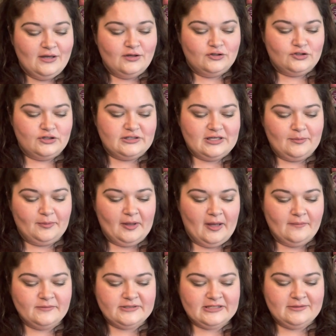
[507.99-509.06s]
Juicy
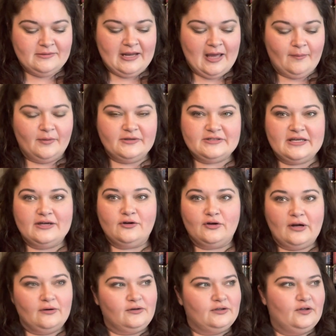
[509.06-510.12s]
plum, cinnamon apples, and
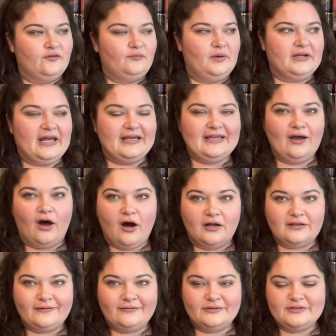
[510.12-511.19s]
ground clove bud. I get
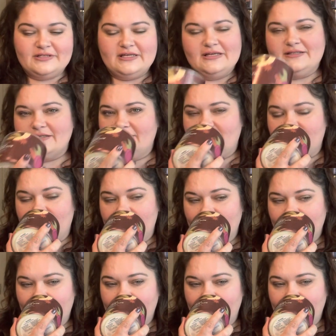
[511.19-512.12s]
all of those things in here.